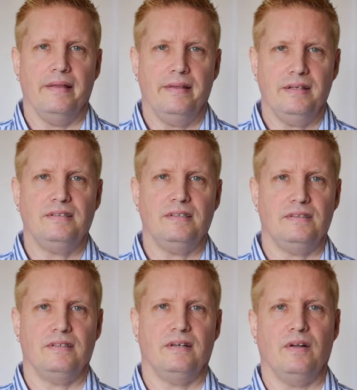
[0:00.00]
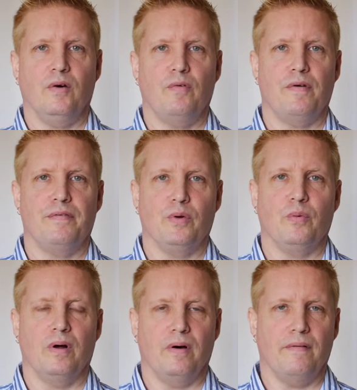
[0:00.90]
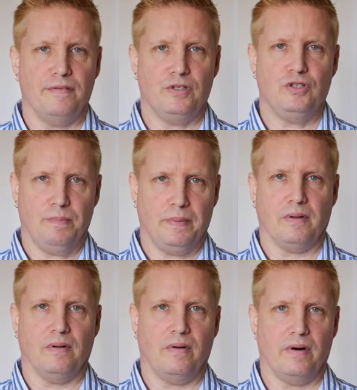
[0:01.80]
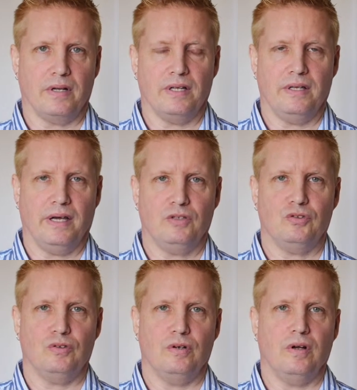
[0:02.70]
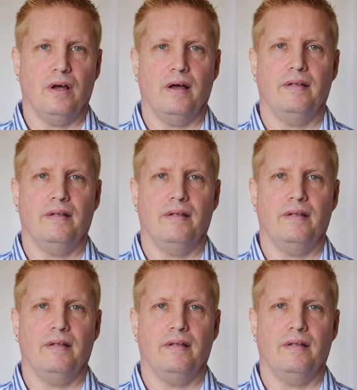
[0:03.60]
This is an overview of a typical architecture